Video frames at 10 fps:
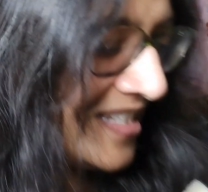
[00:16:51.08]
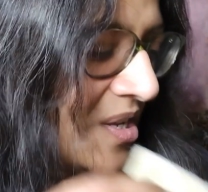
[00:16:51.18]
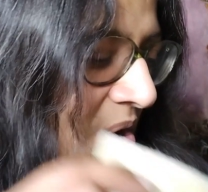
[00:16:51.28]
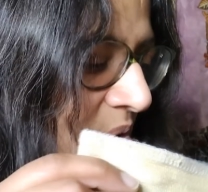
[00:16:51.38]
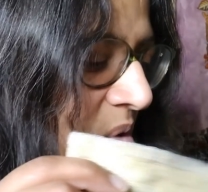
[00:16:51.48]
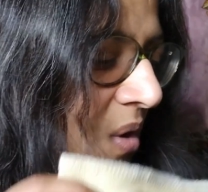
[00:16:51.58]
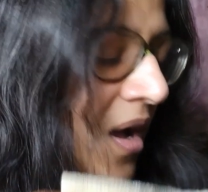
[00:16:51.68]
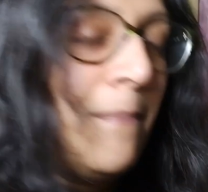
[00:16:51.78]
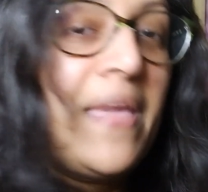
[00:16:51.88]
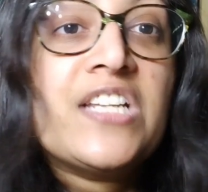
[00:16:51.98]
so
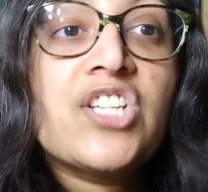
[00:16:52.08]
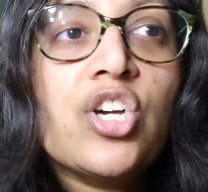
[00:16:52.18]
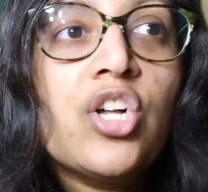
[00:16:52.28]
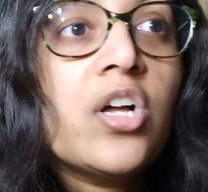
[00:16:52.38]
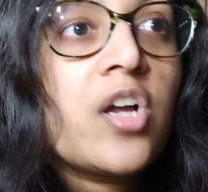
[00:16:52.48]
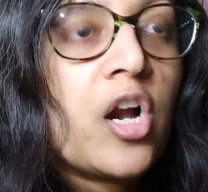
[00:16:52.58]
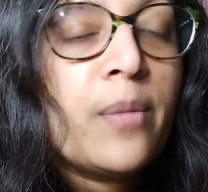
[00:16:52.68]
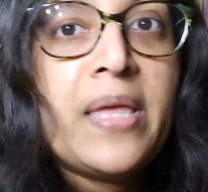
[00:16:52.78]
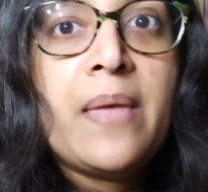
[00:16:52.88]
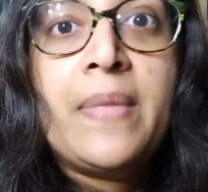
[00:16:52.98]
Magical
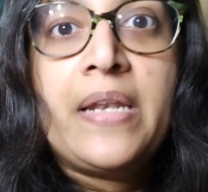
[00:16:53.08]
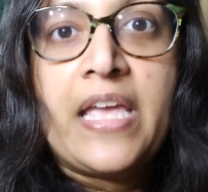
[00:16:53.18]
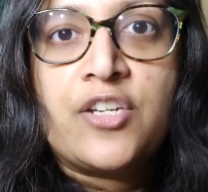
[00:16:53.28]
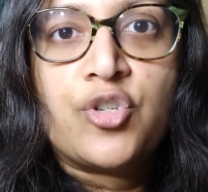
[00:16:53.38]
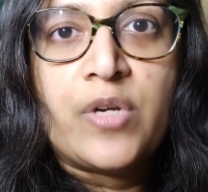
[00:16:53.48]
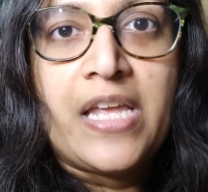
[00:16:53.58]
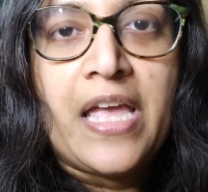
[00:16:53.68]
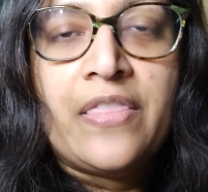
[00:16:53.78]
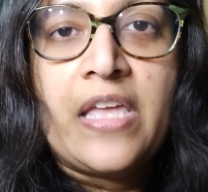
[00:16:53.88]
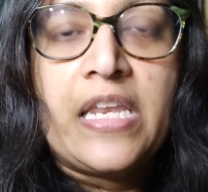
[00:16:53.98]
Carpet Menagerie,
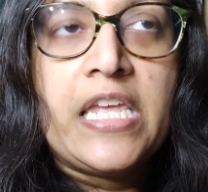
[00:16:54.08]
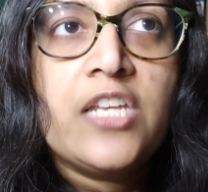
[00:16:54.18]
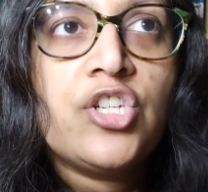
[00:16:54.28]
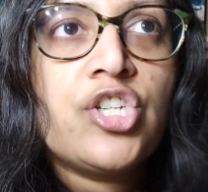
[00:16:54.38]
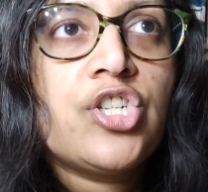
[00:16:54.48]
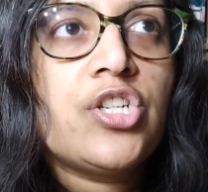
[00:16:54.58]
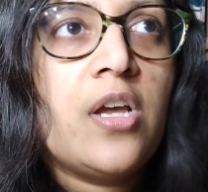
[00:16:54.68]
and then each